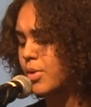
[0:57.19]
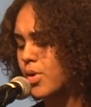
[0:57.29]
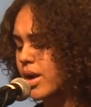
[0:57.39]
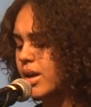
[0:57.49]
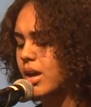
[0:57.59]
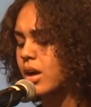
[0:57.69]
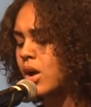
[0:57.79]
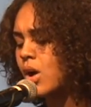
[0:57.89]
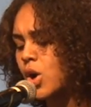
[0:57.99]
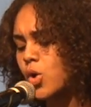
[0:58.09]
Boy,
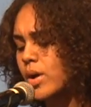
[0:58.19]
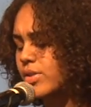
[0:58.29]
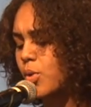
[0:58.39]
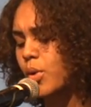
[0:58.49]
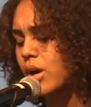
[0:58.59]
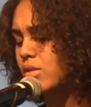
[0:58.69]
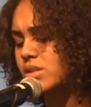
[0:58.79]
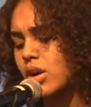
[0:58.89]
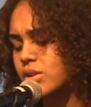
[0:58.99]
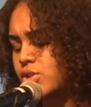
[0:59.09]
who in the
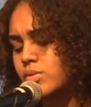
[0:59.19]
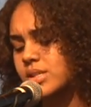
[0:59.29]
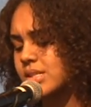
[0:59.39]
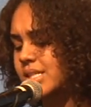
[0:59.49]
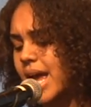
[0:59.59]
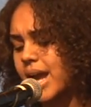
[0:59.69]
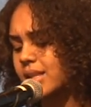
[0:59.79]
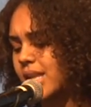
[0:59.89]
world taught you to sag